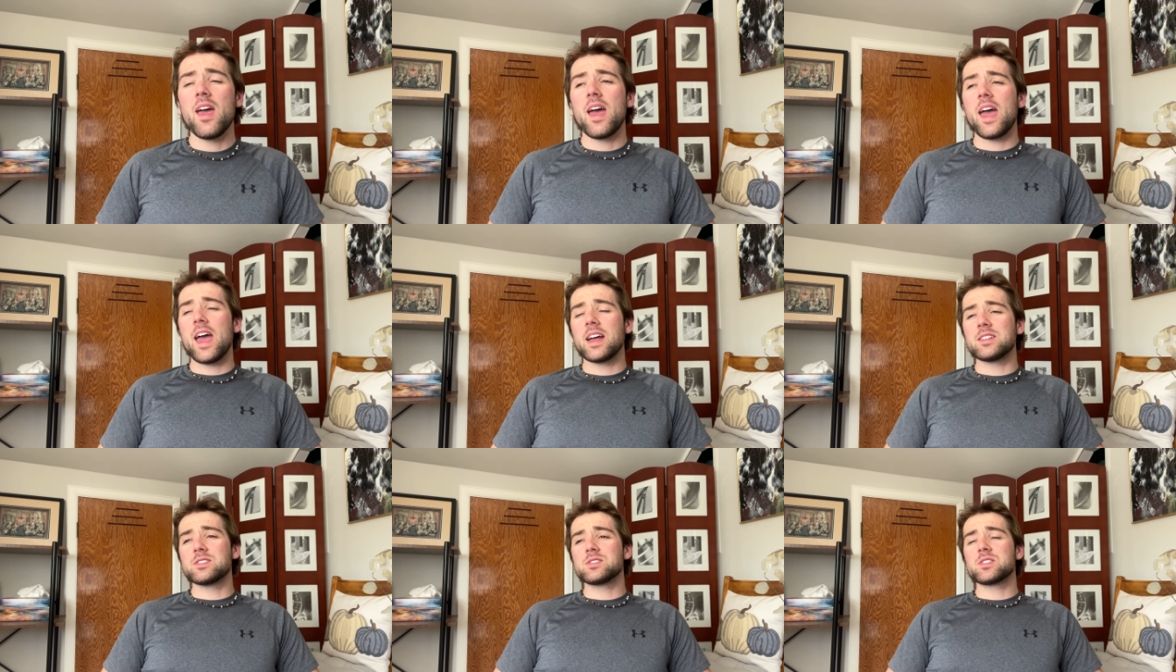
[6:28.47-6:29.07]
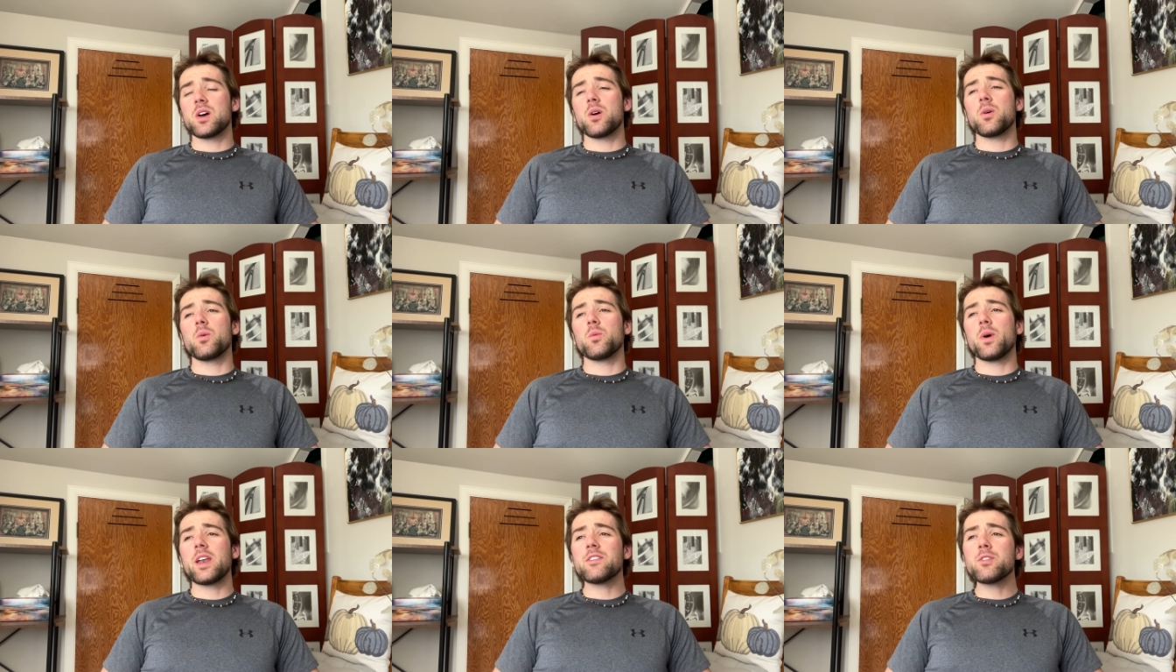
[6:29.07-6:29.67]
And so,
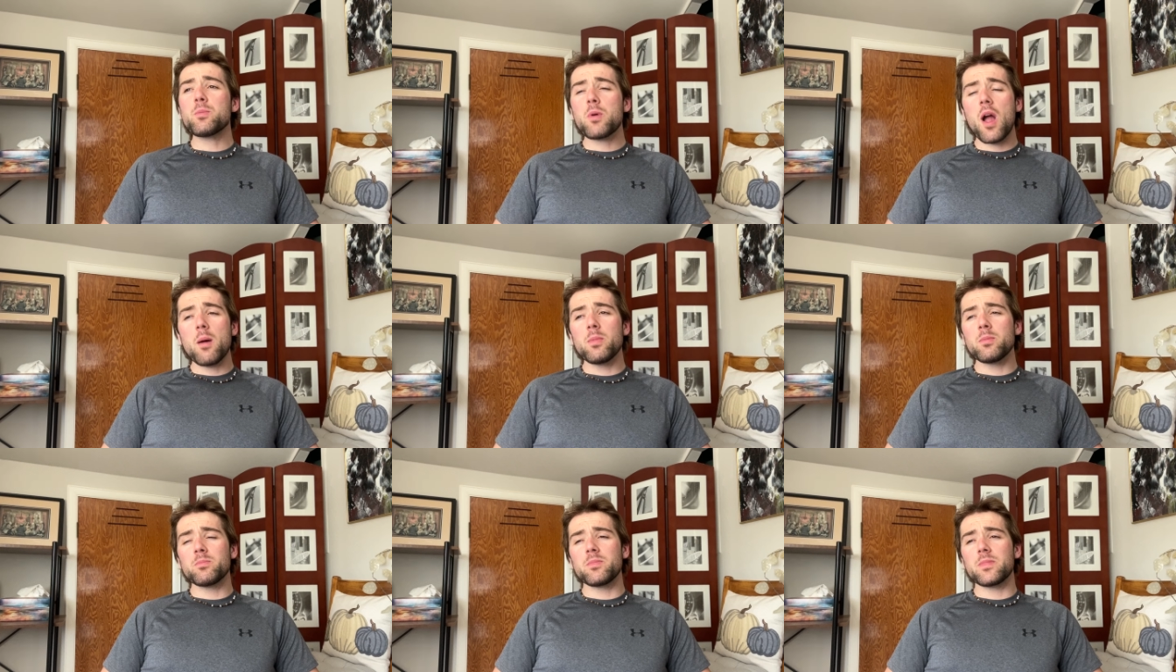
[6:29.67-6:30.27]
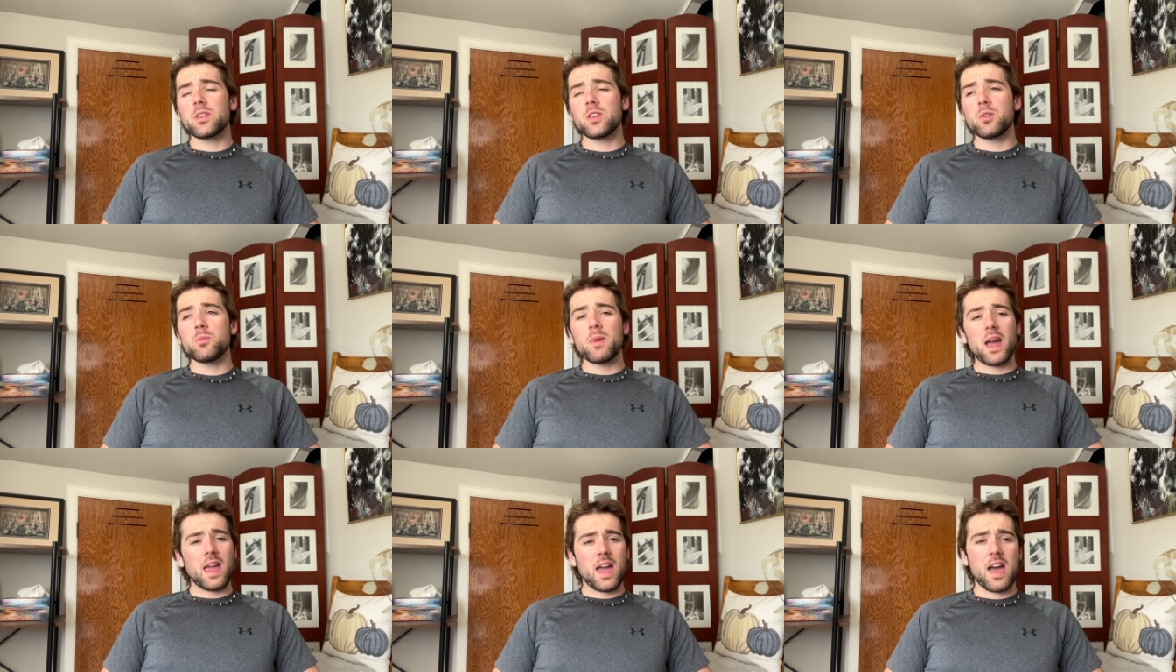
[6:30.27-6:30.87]
whatever problem you
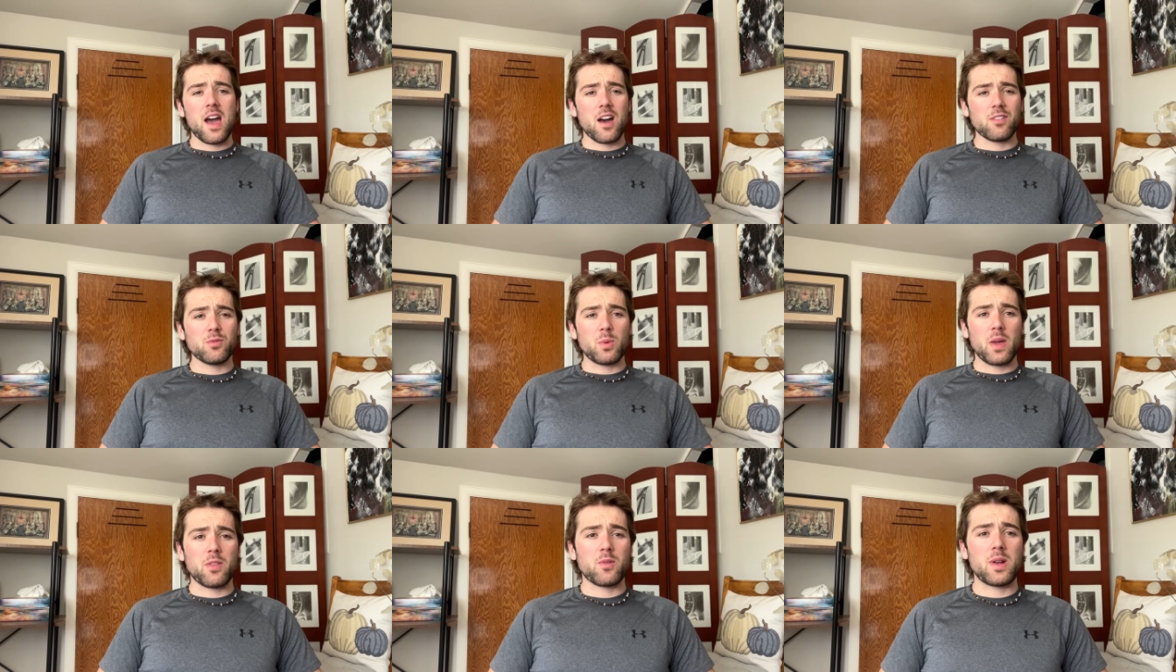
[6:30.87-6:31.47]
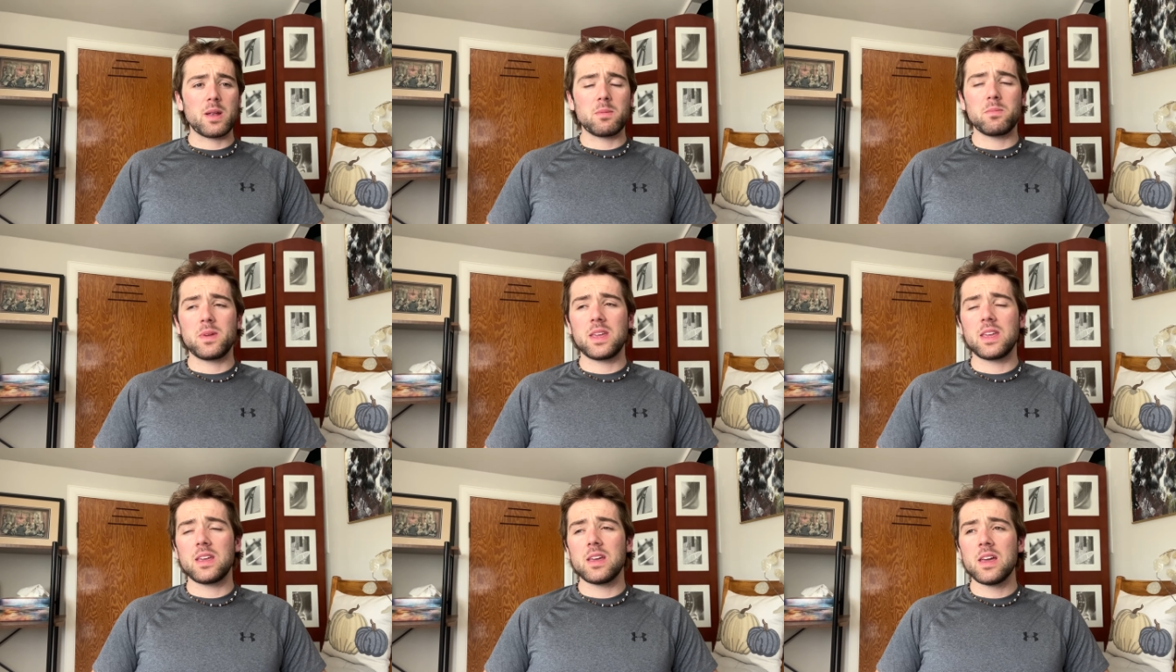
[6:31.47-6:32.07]
might have, whether it
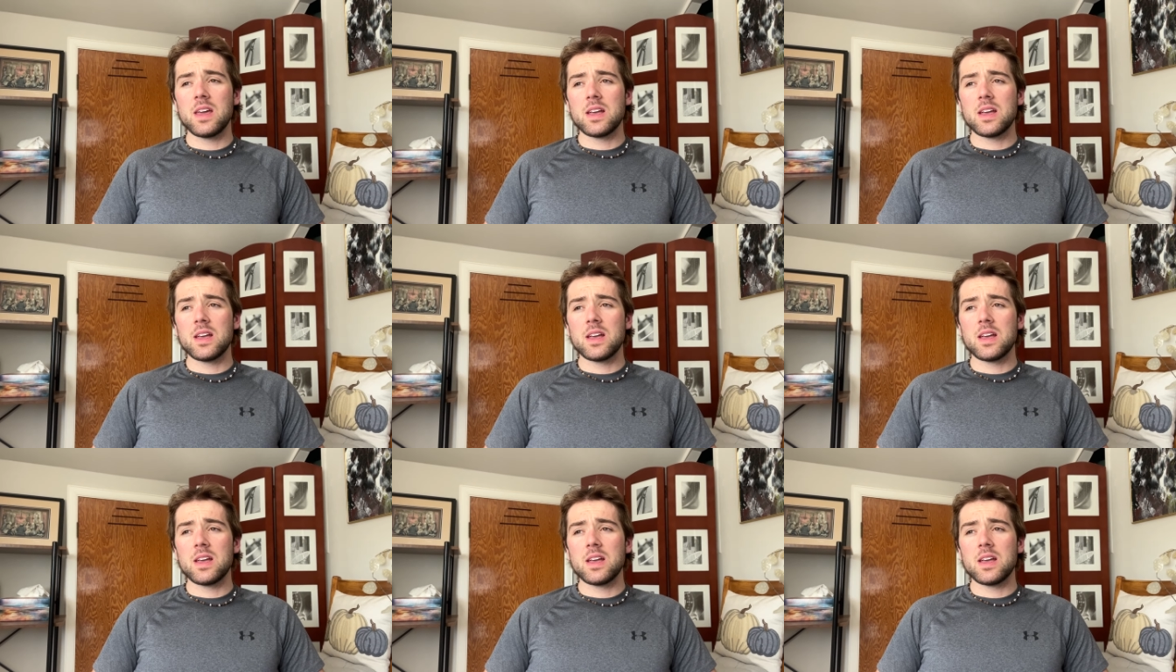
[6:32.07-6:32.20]
be